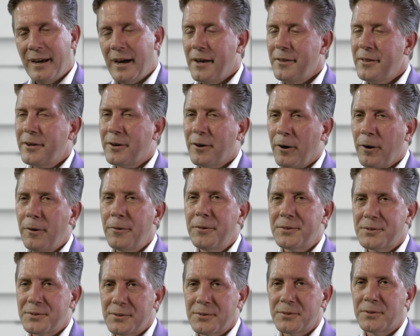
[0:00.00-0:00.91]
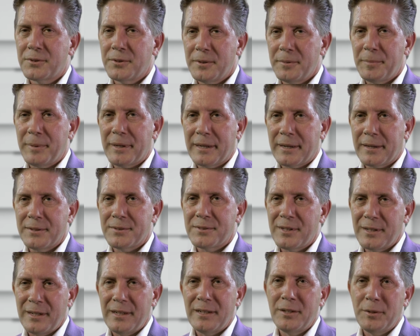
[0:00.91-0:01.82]
I think all this is good
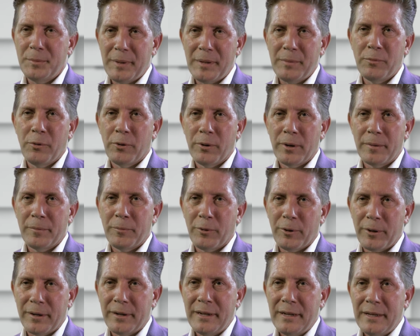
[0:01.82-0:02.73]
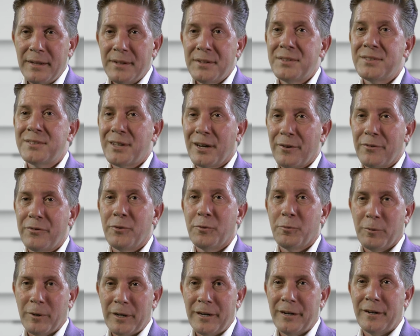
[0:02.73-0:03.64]
because they need to be more and more
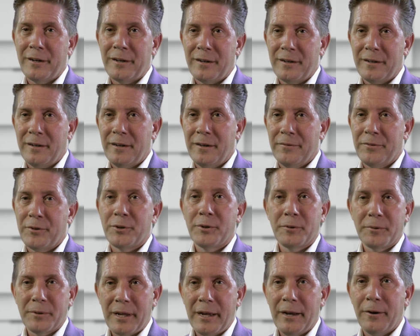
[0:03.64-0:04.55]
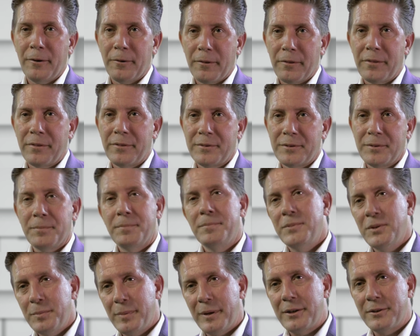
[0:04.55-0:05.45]
self-aware of their own health
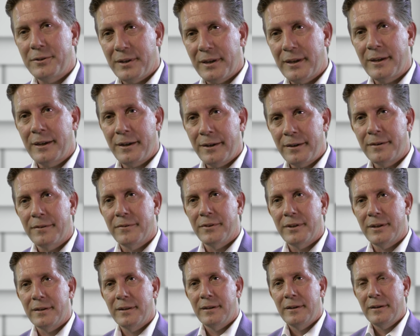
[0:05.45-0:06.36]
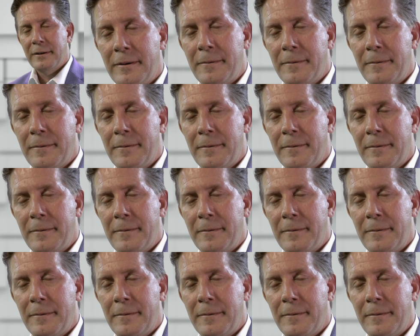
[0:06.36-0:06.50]
to better take care of it.